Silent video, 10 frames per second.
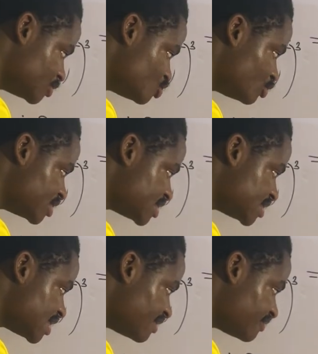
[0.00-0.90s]

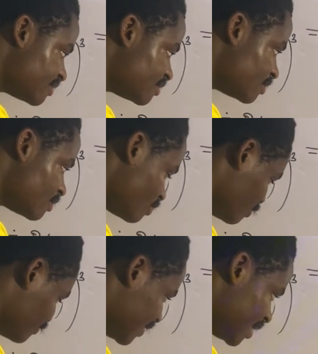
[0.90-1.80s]
27
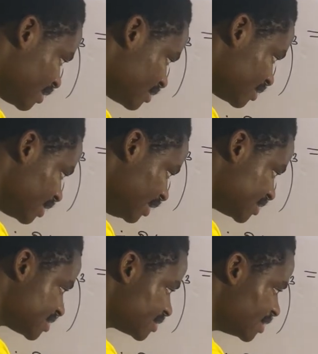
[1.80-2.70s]
over
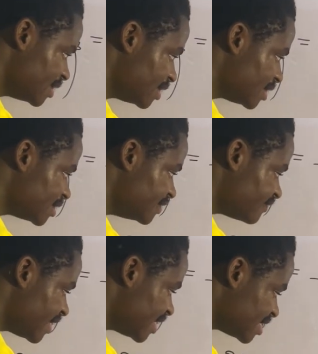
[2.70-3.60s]
8.
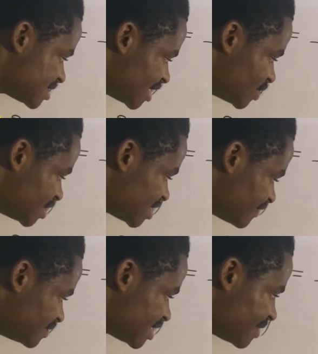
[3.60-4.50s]
Final answer,
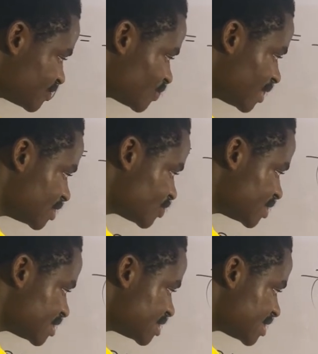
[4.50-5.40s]
27 times 1,
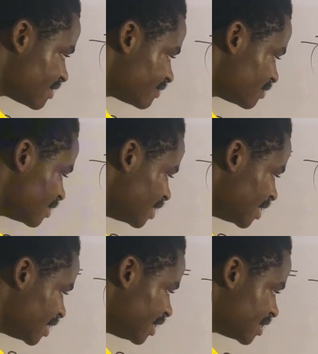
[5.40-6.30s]
27.
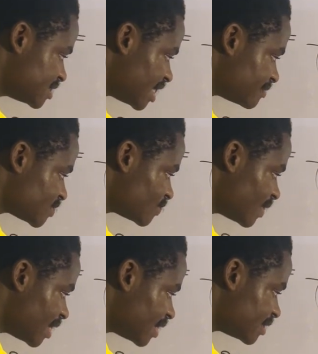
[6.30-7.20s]
8 times
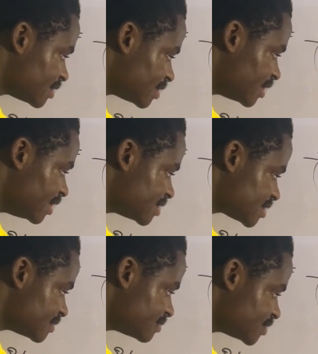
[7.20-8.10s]
1,
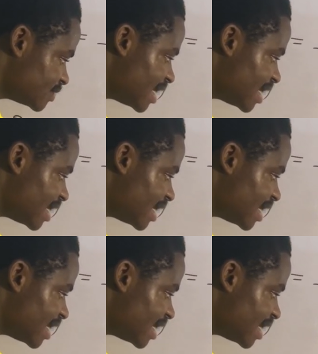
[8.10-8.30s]
8. So